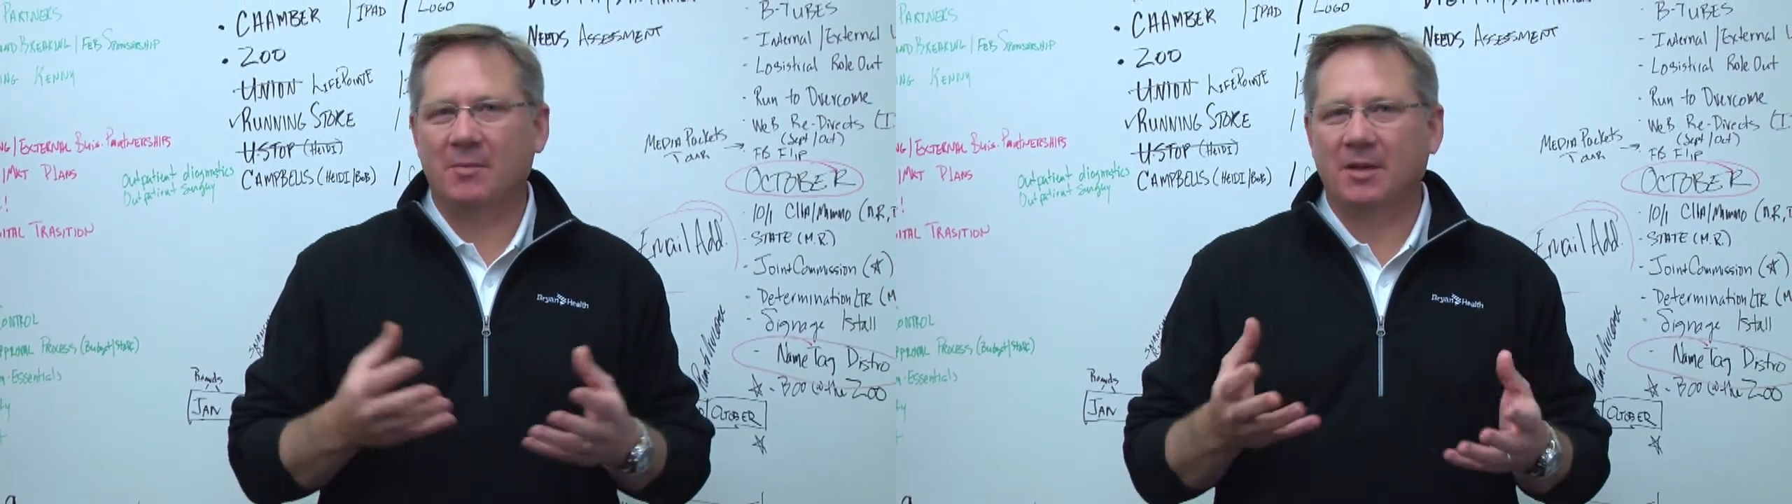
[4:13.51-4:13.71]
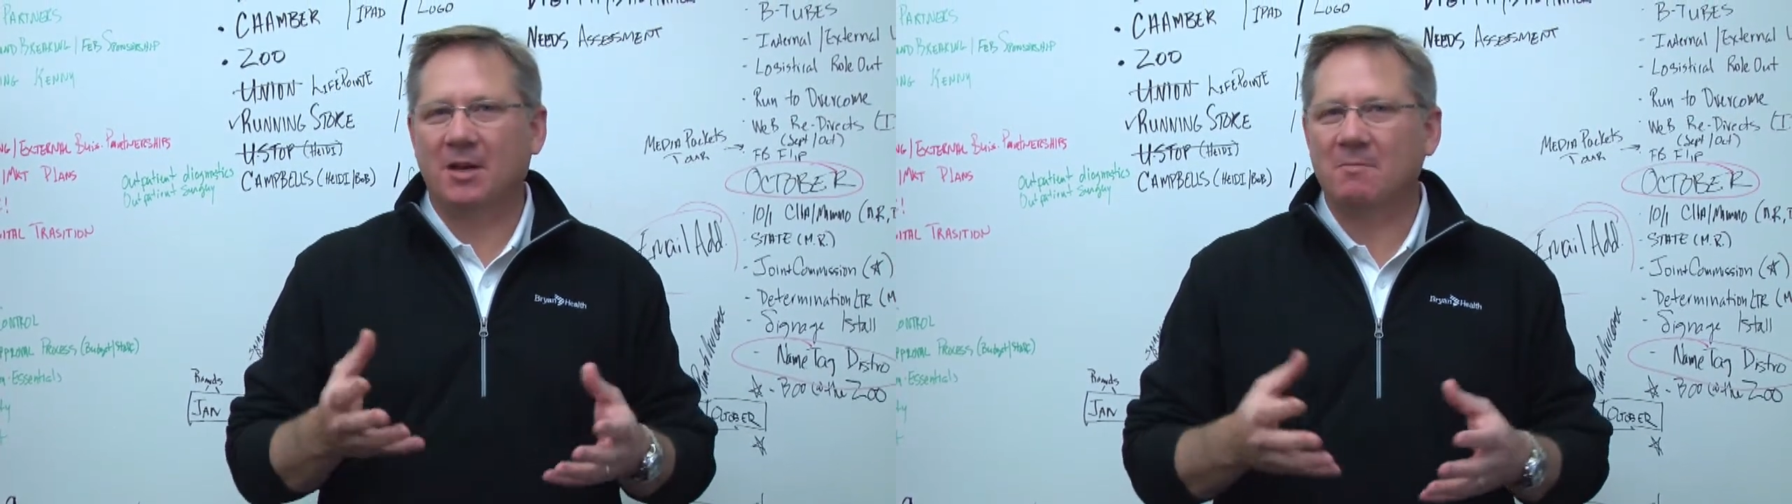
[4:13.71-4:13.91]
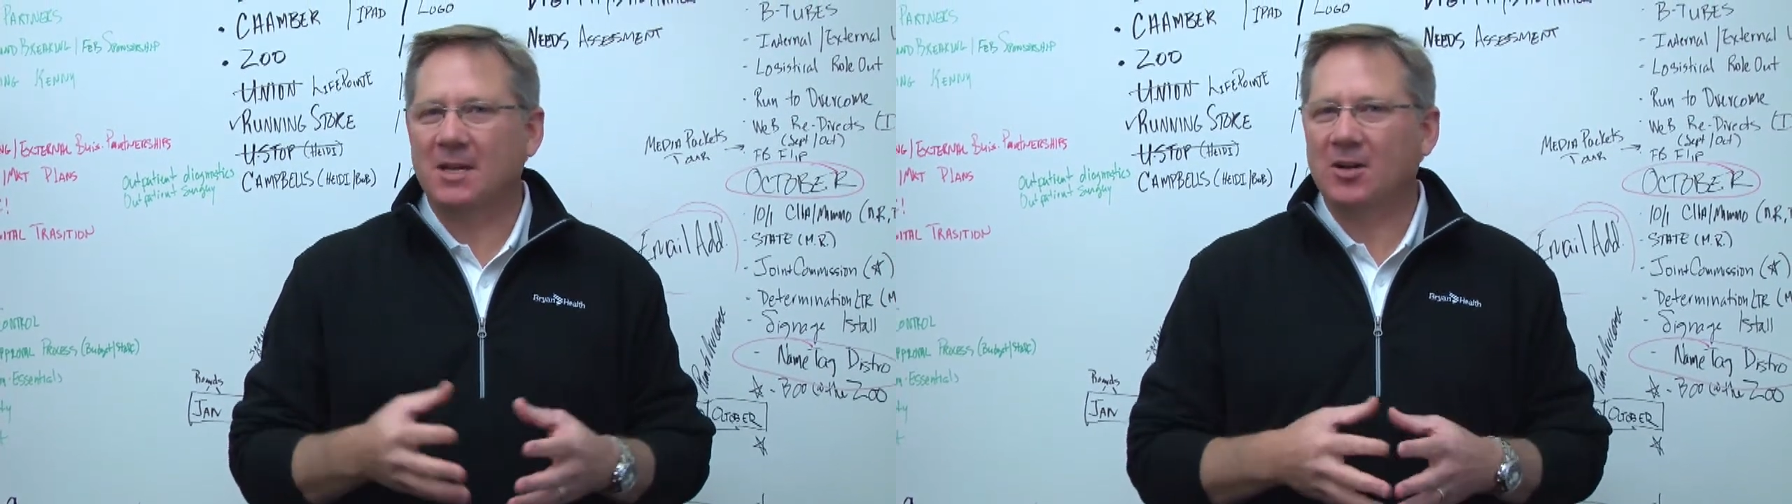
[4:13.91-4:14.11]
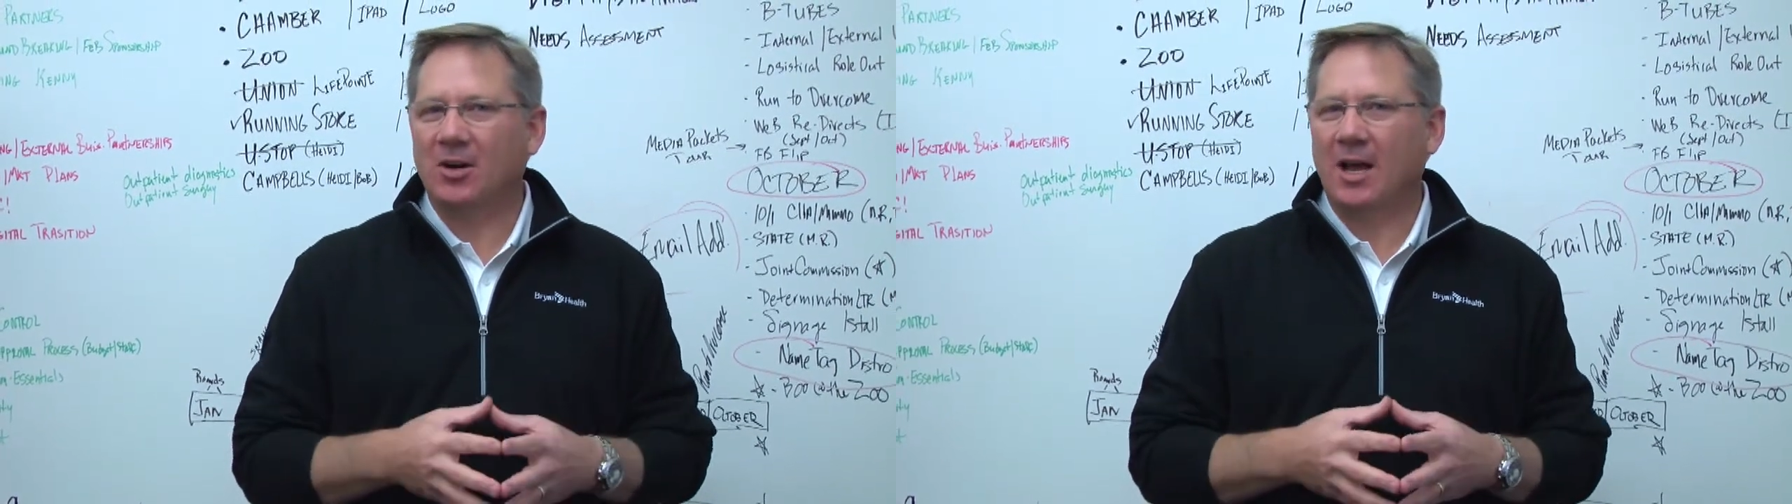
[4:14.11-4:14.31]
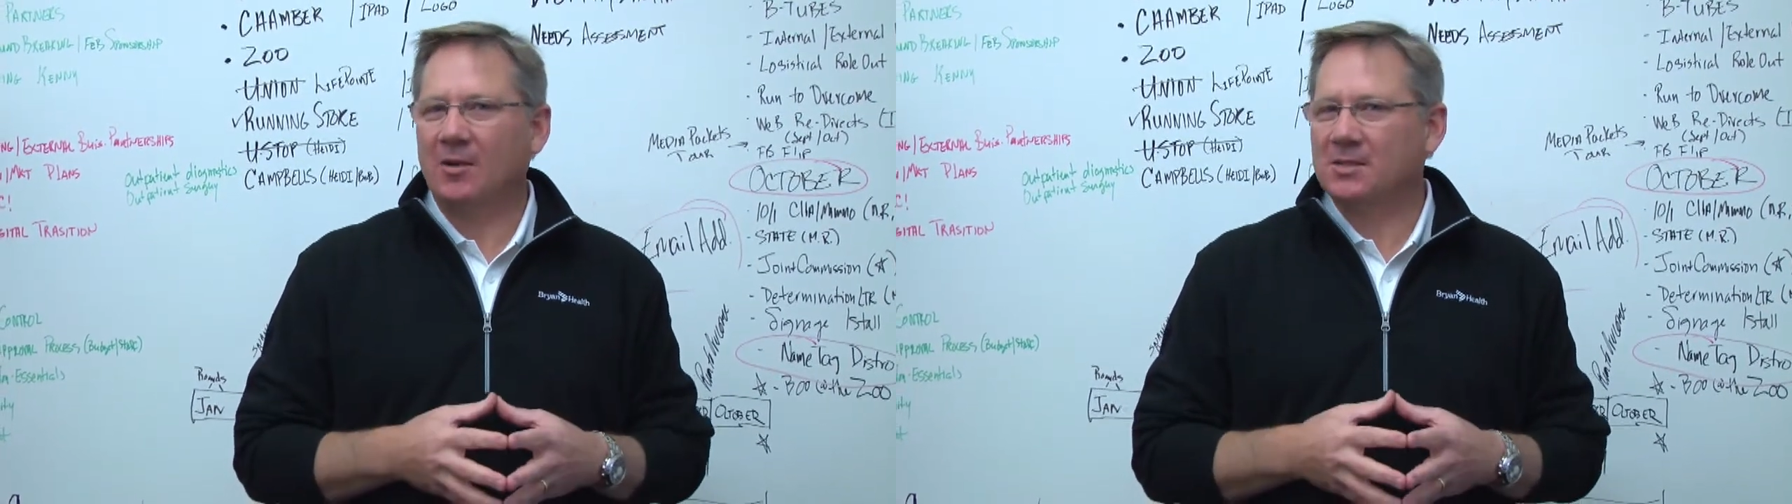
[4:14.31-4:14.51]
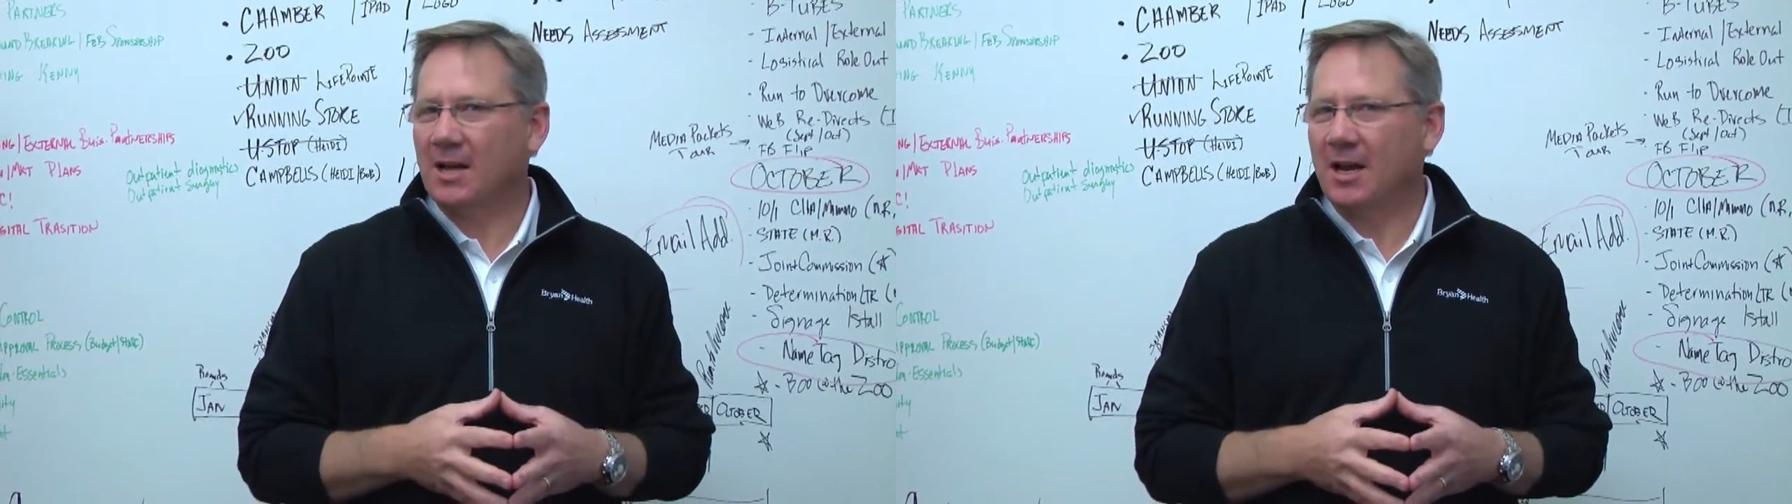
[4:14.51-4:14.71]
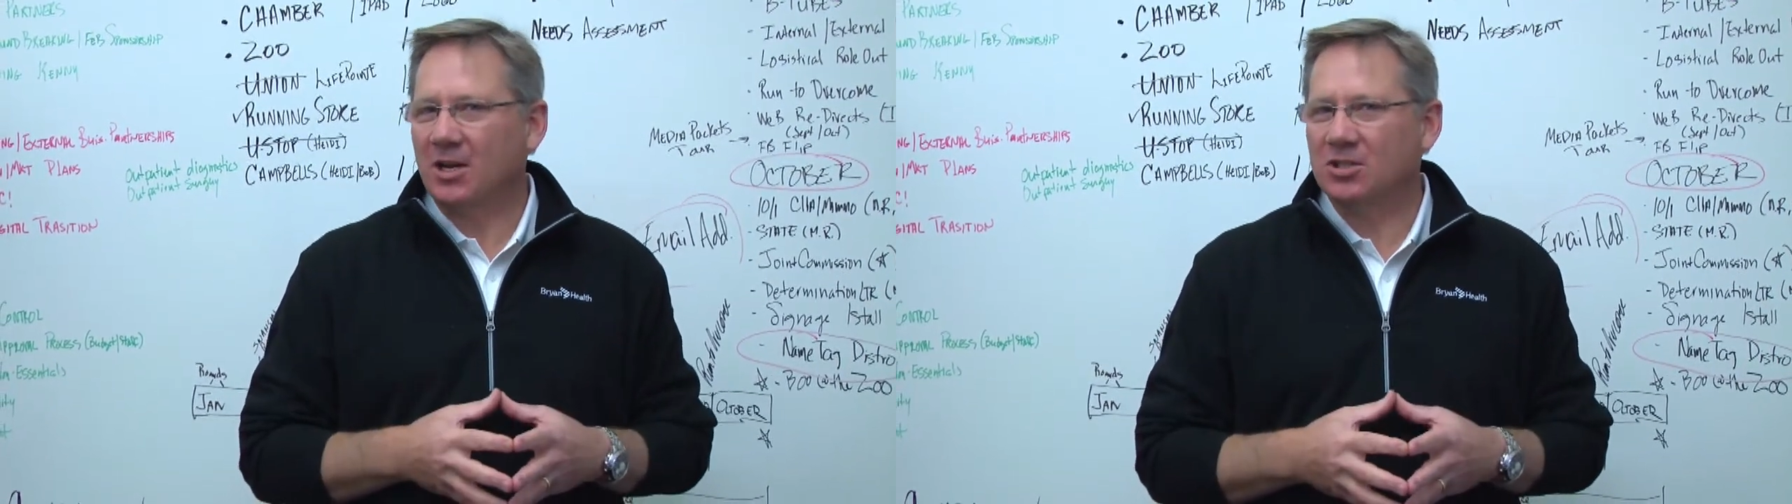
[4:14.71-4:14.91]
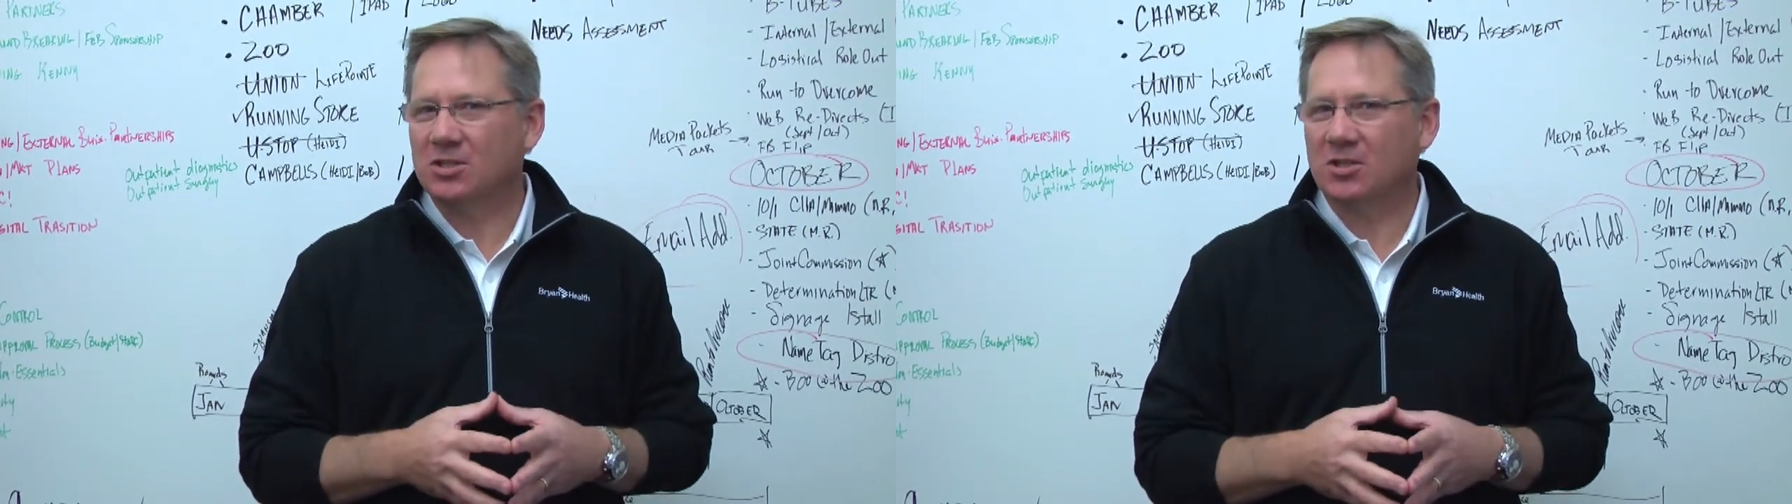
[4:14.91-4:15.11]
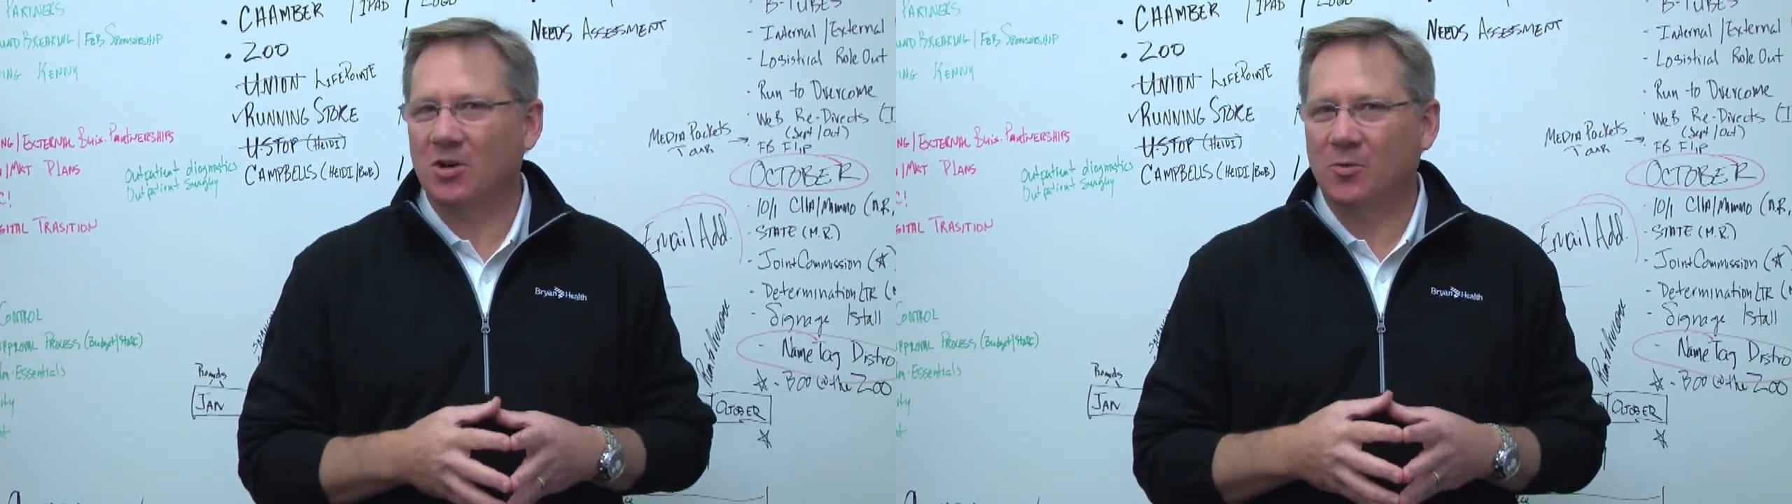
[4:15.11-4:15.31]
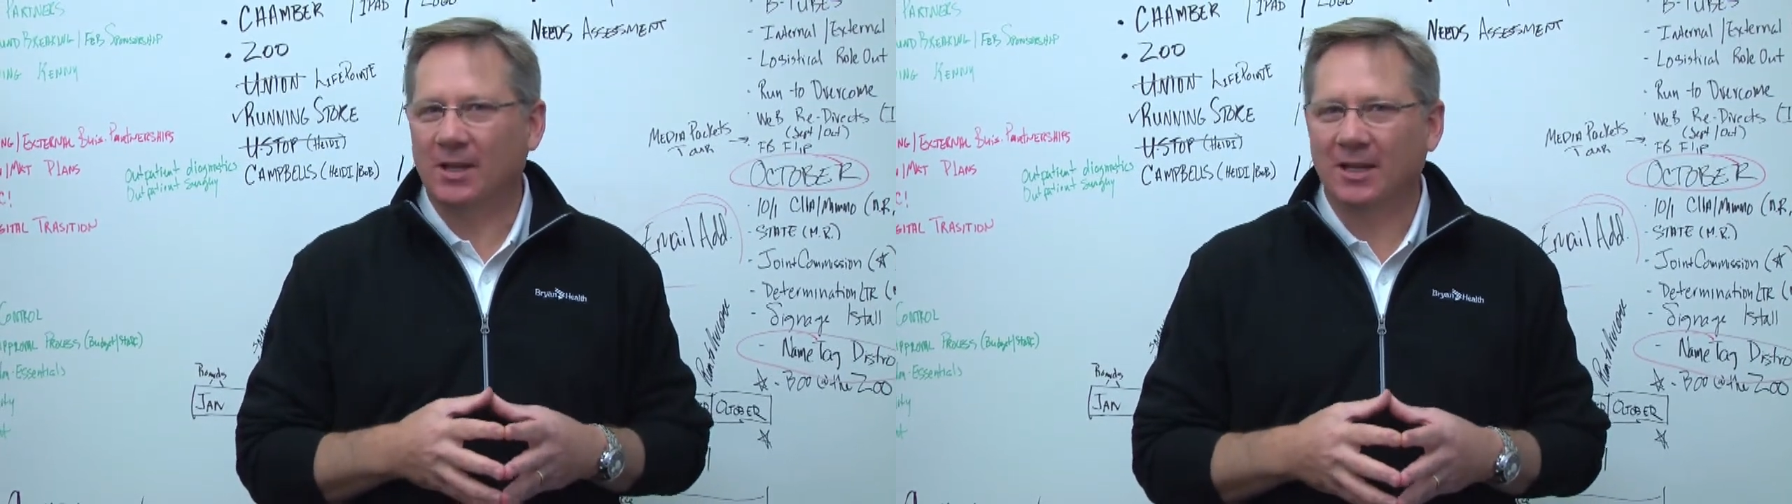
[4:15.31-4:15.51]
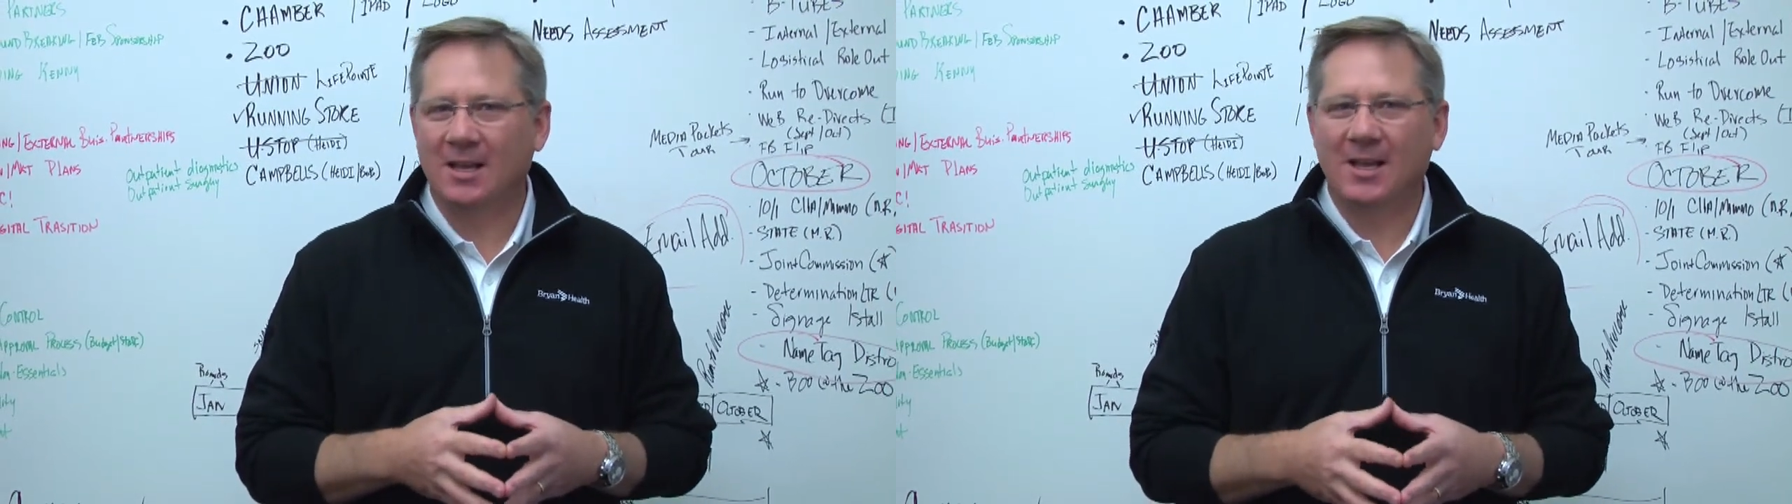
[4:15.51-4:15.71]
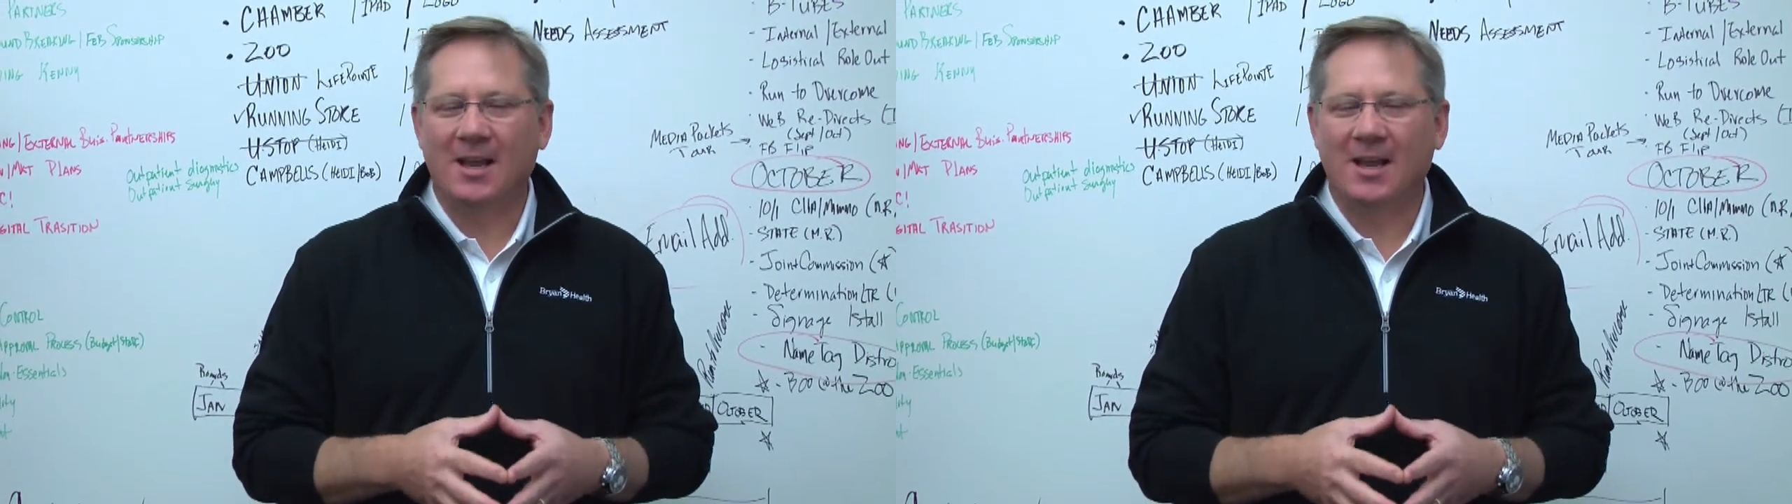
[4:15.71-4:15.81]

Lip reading: maybe an update on how signage is going,